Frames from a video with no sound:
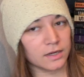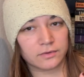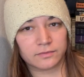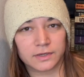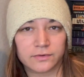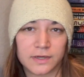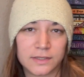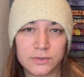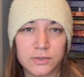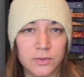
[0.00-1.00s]
of
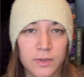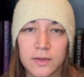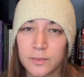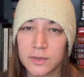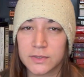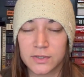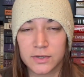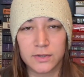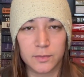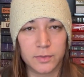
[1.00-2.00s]
rearranged the way the books
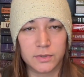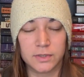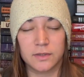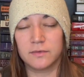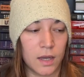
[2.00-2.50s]
are on the bookshelf.